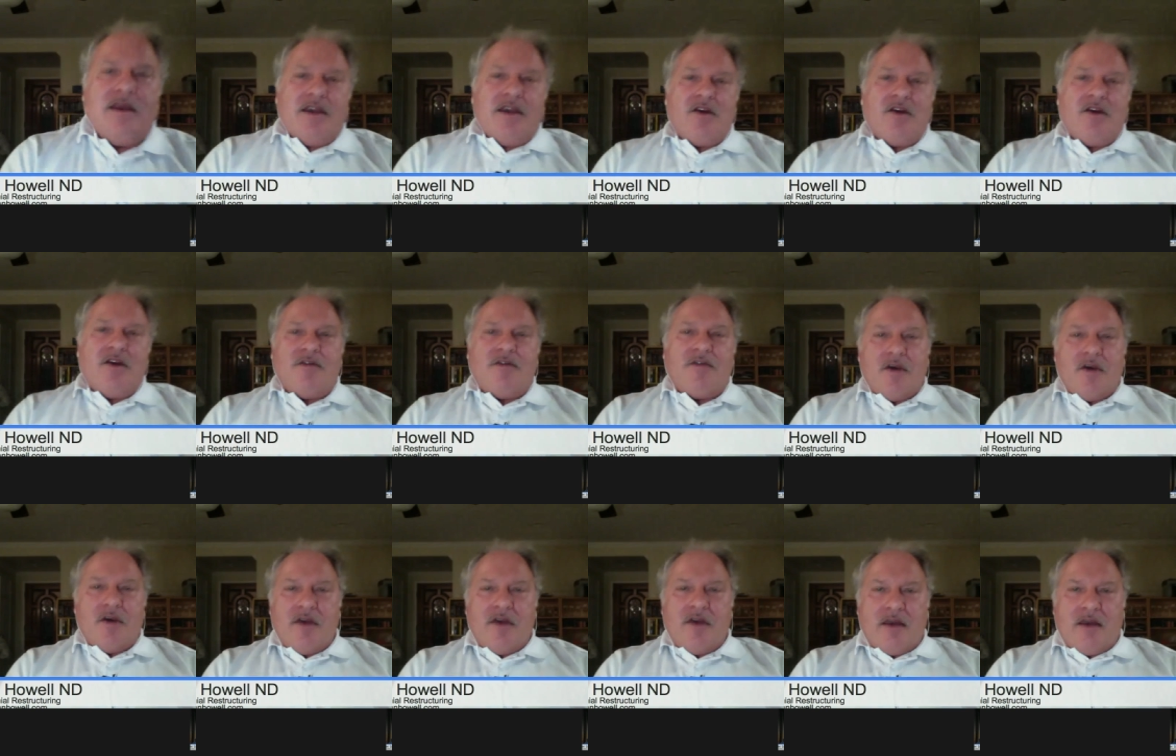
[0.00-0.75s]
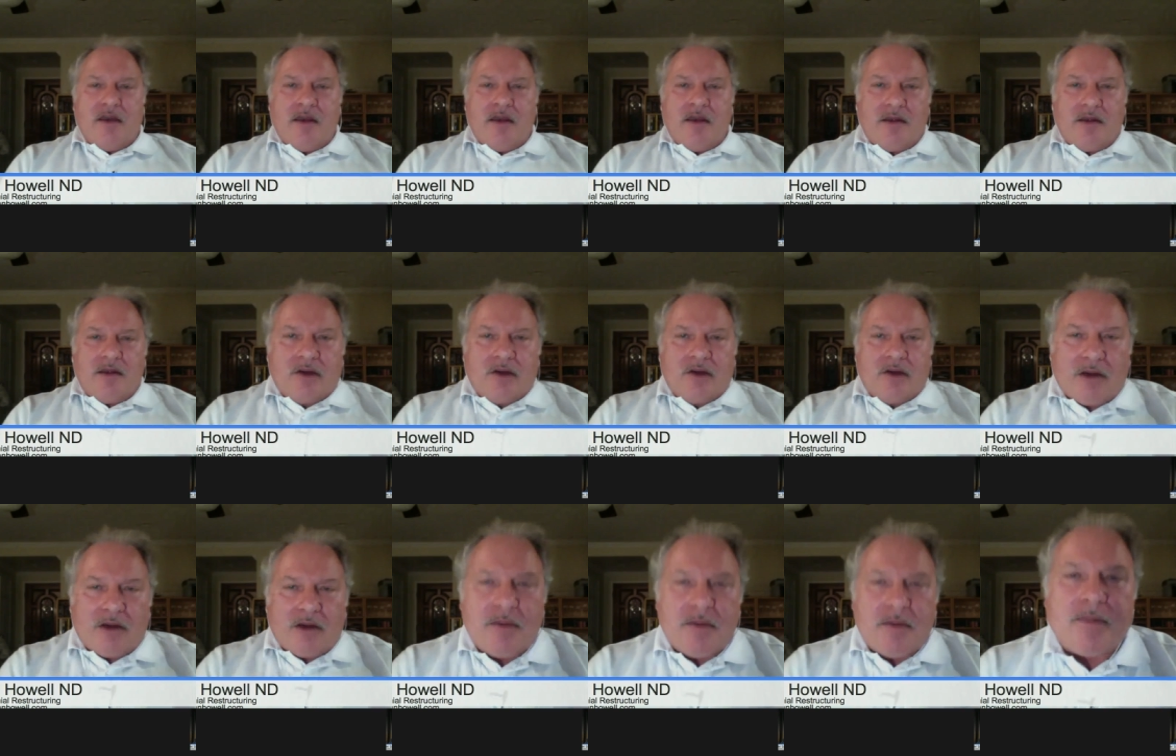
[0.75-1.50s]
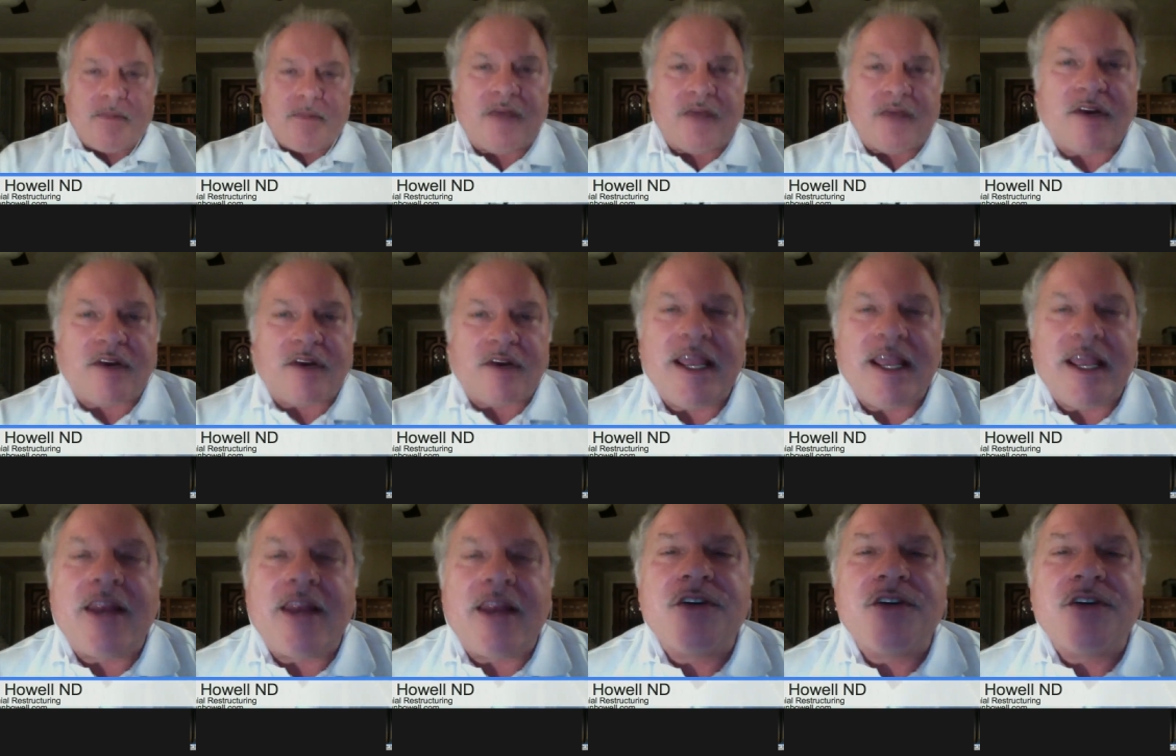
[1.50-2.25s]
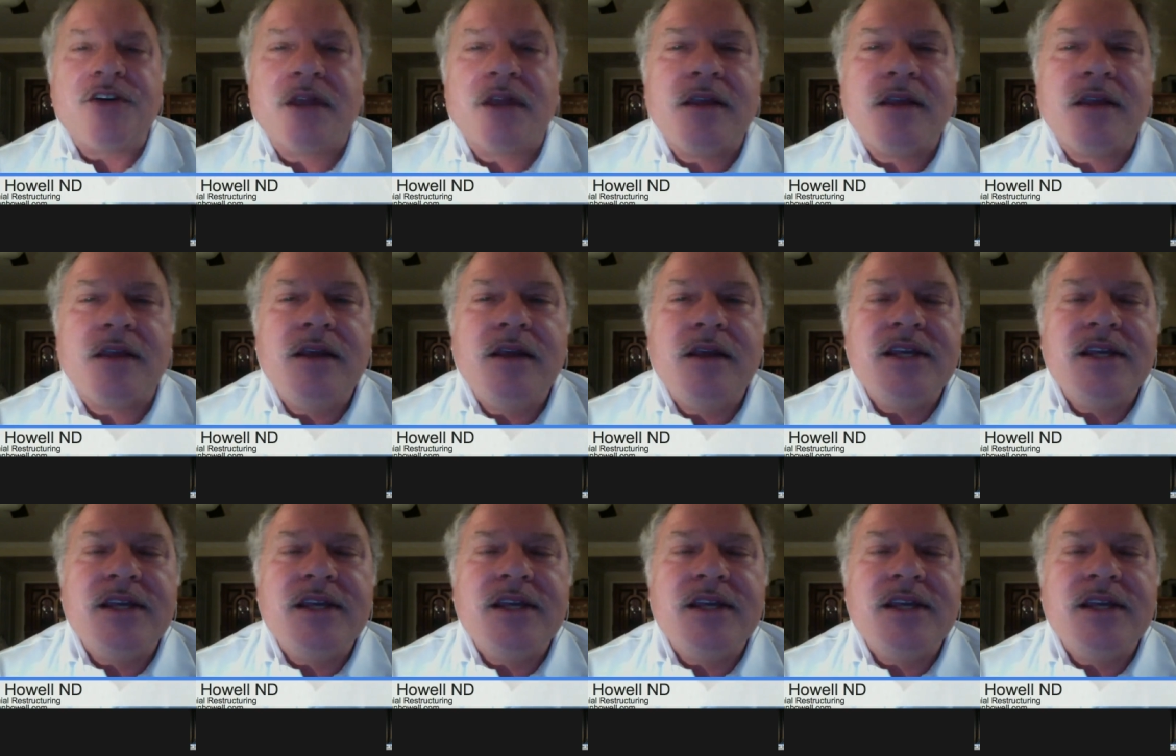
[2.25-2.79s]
You know, if you uh, talk with people after a head injury,